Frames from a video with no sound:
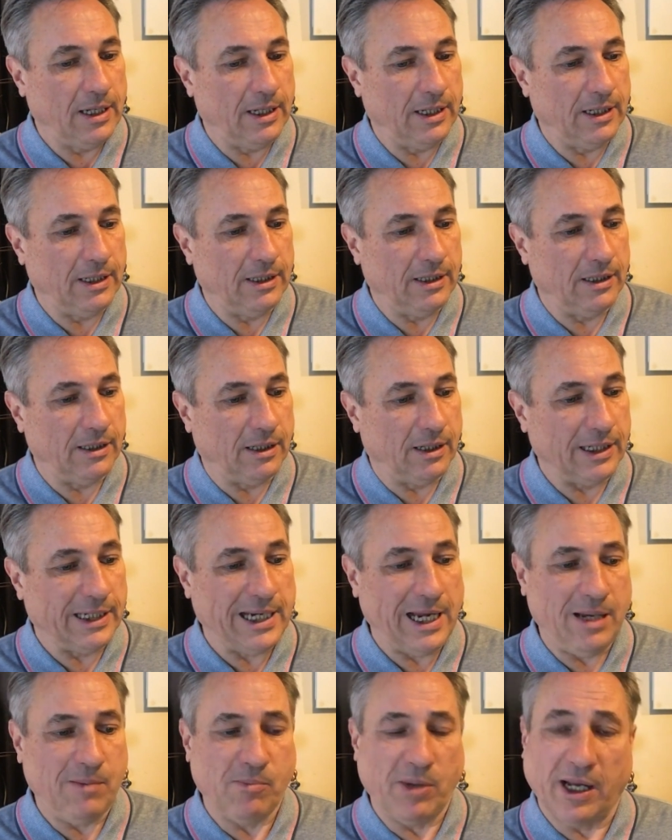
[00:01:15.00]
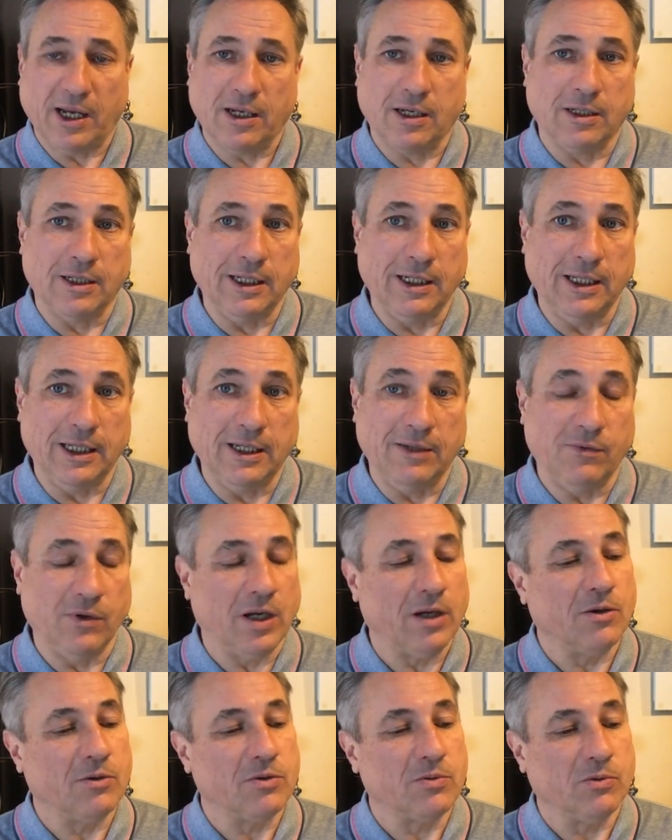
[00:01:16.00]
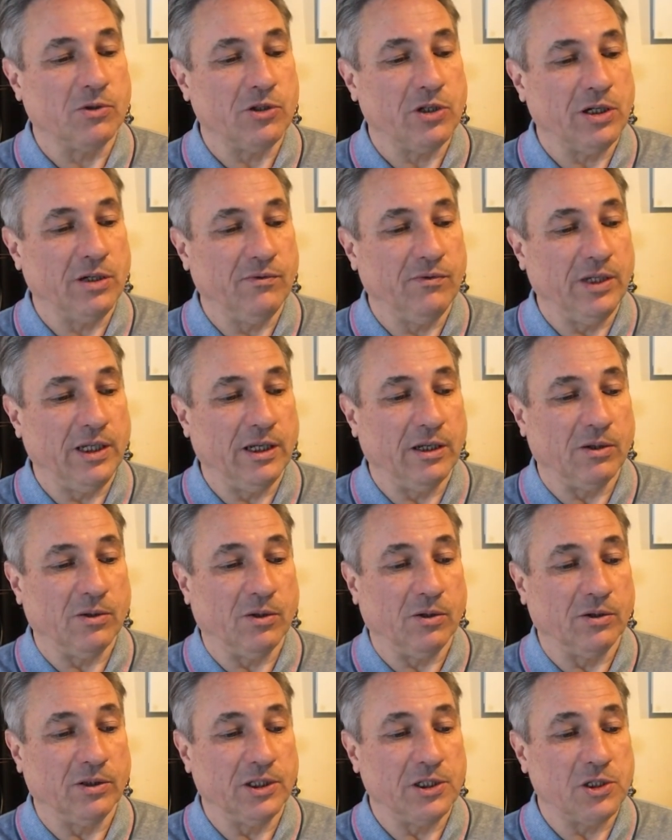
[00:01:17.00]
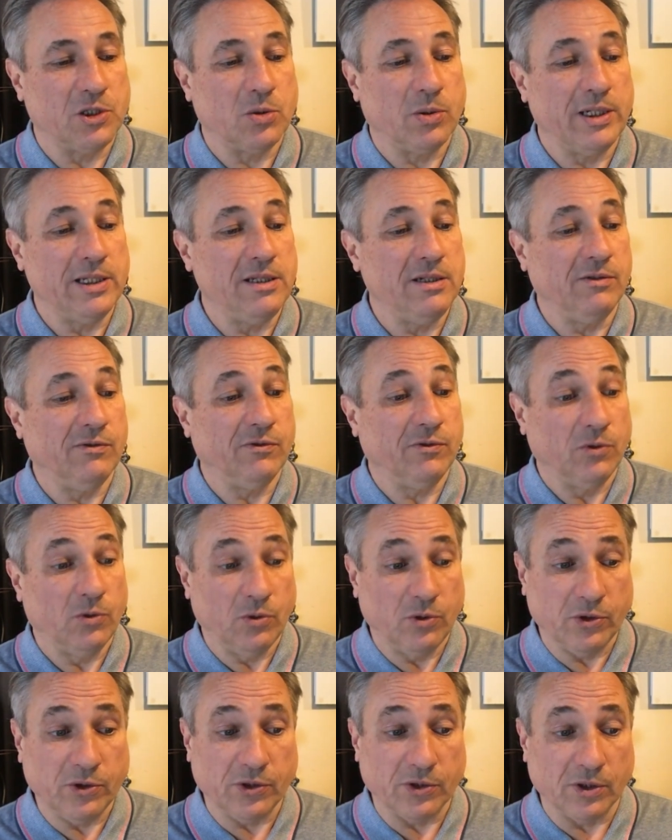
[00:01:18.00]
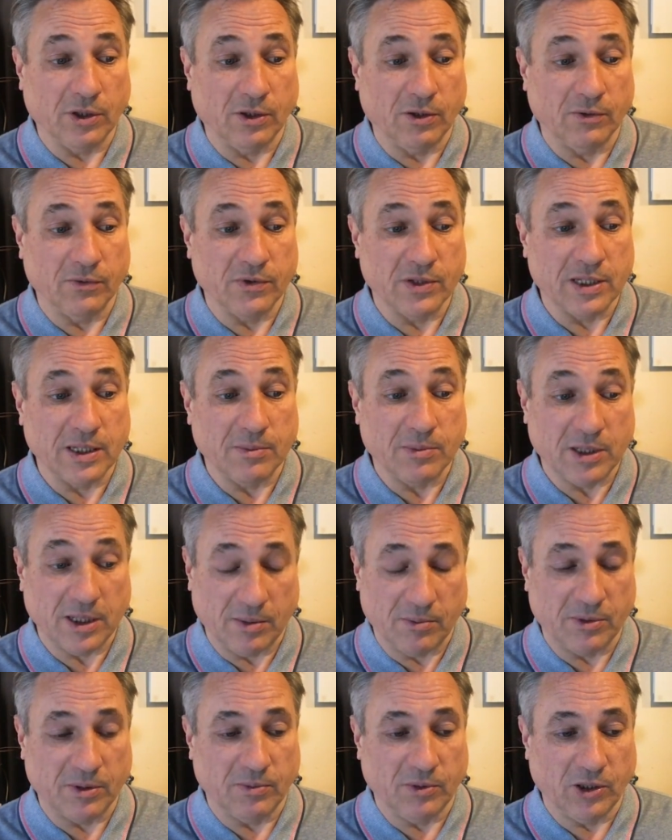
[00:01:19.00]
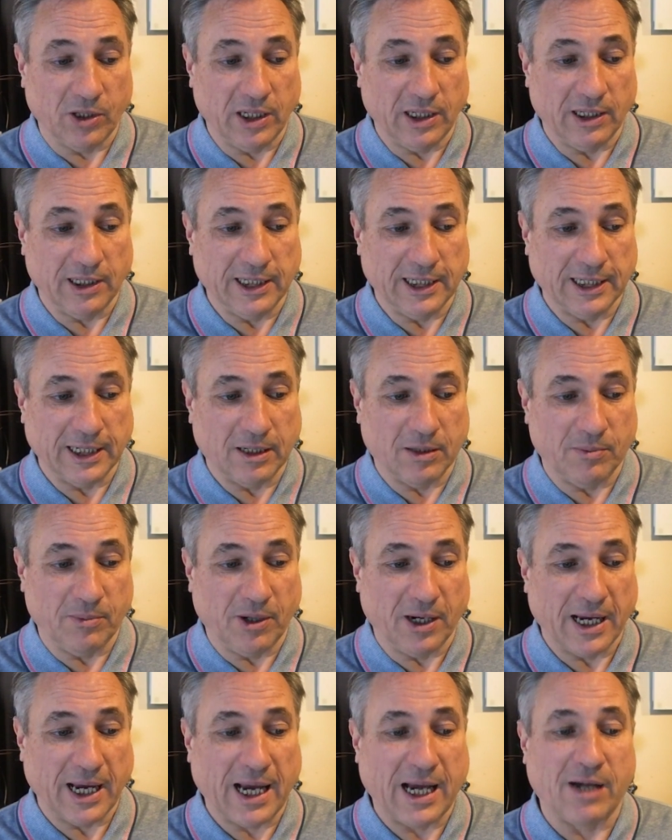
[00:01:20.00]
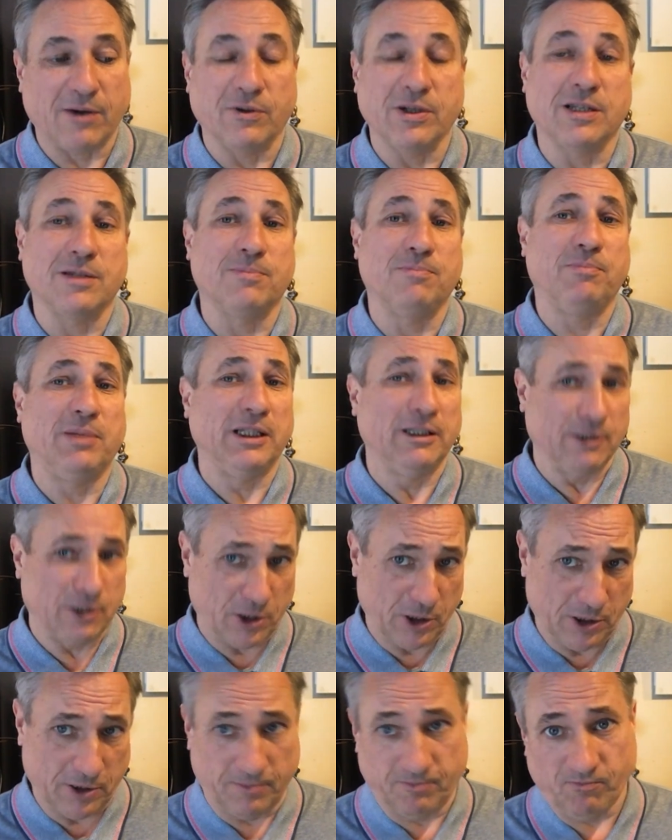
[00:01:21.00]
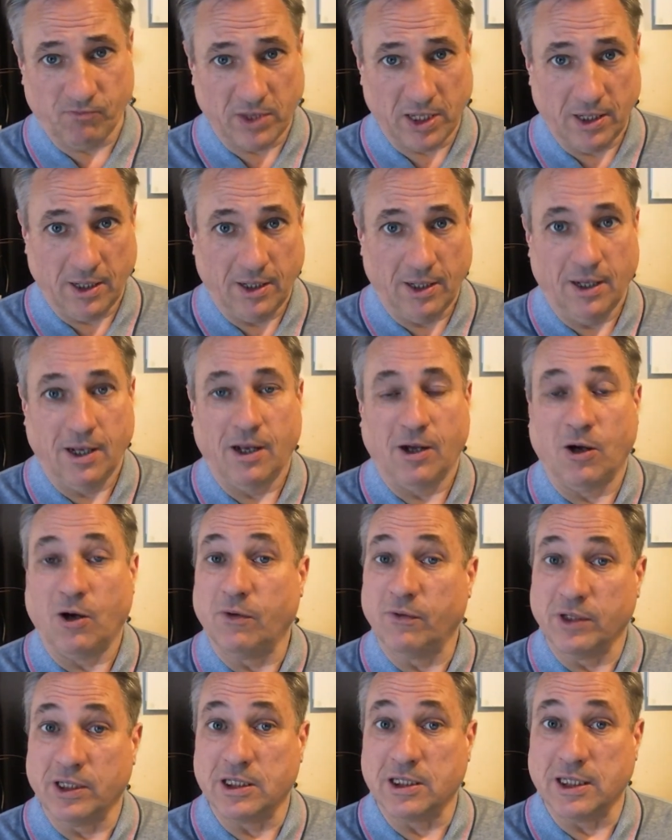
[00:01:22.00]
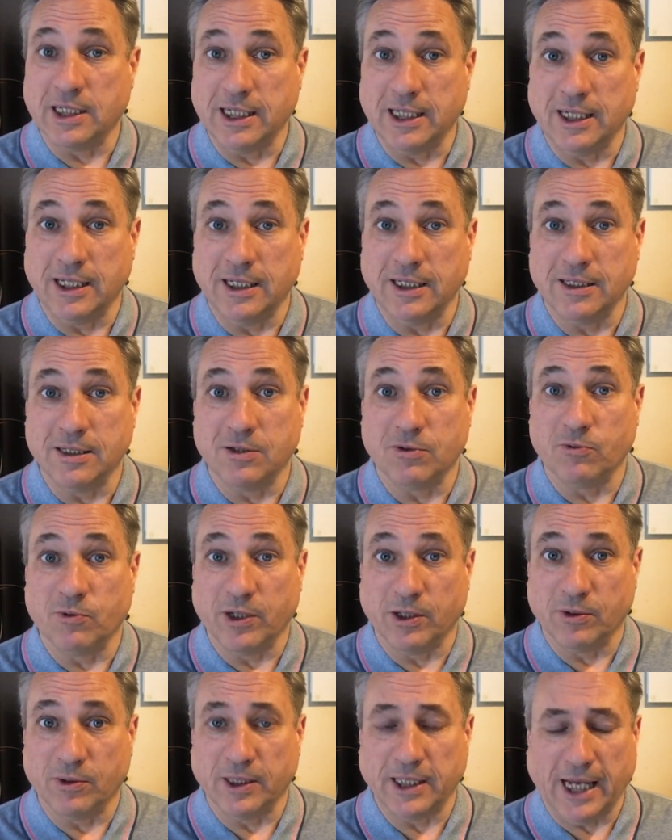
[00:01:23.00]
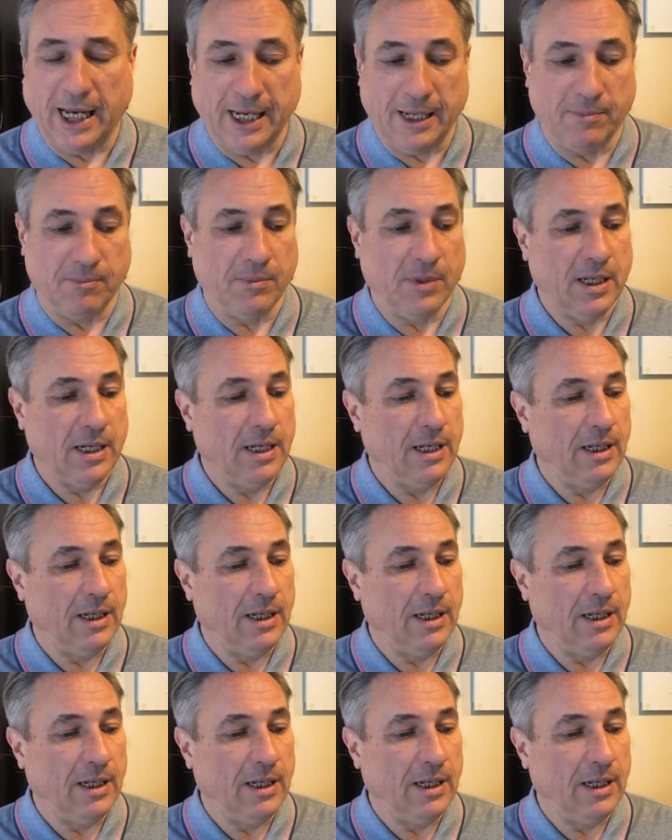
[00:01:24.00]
I came back and in the evening I was watching a video on the 24th of September, I'm looking at it now, by Harris Pilton, obviously his real name